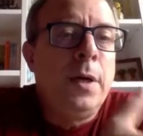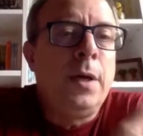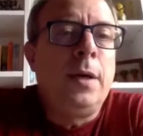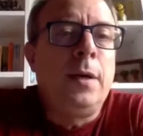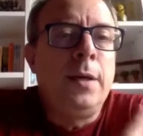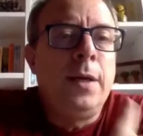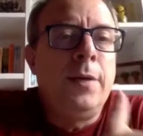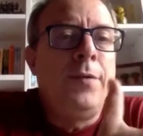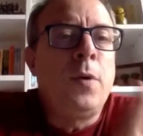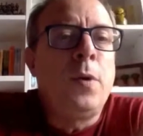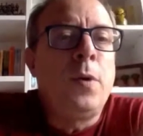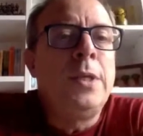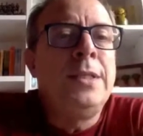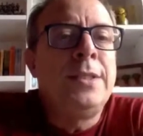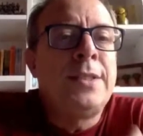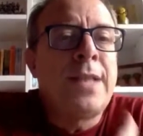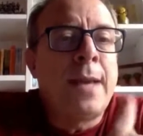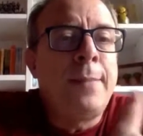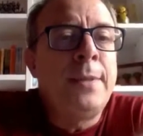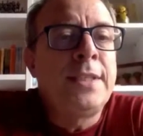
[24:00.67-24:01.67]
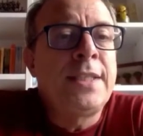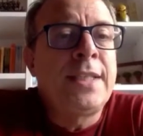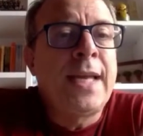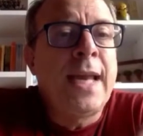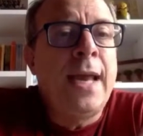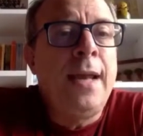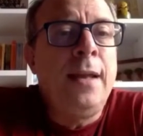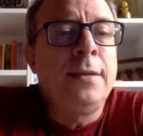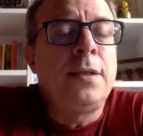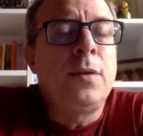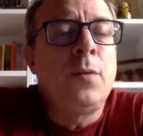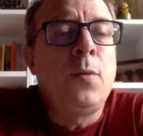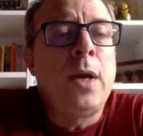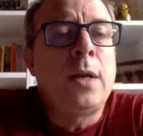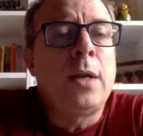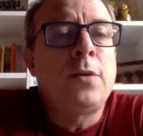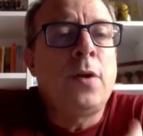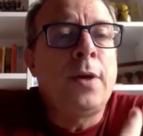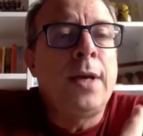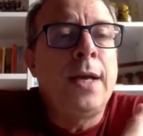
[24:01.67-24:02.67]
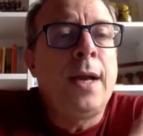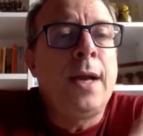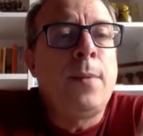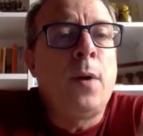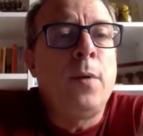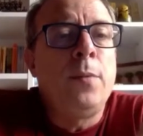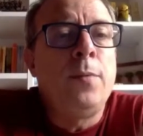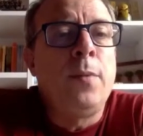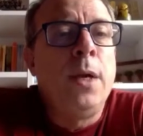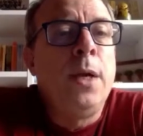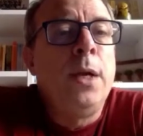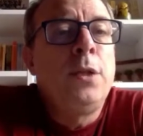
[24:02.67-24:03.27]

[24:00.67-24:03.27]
if you in time scales, we are talking about